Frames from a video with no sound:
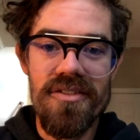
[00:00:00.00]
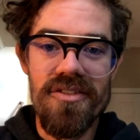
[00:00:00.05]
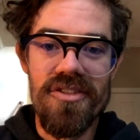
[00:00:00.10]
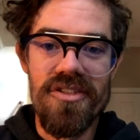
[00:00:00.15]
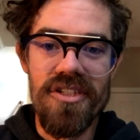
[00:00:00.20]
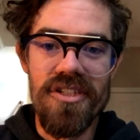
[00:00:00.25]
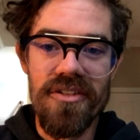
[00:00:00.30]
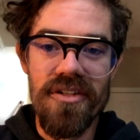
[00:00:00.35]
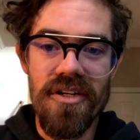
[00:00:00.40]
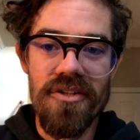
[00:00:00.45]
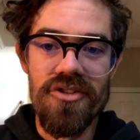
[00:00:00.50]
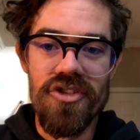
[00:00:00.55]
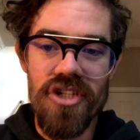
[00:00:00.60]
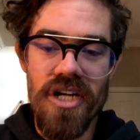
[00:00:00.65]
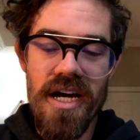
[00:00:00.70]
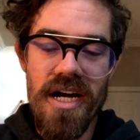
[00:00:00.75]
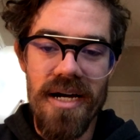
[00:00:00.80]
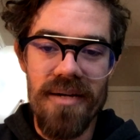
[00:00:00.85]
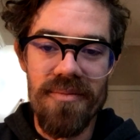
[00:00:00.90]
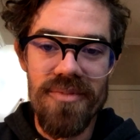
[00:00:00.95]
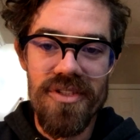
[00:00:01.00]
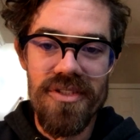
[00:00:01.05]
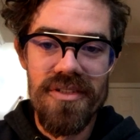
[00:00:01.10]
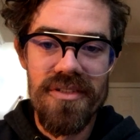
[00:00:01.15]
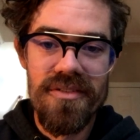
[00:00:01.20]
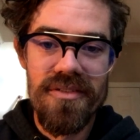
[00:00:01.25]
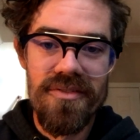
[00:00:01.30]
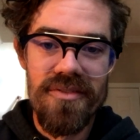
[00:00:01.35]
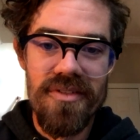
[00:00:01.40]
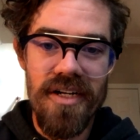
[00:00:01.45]
zero
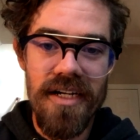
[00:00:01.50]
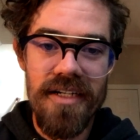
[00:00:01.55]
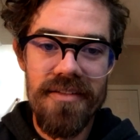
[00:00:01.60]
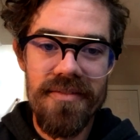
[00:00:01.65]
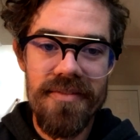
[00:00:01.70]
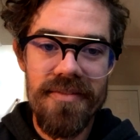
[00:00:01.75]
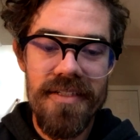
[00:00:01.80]
jobs, right?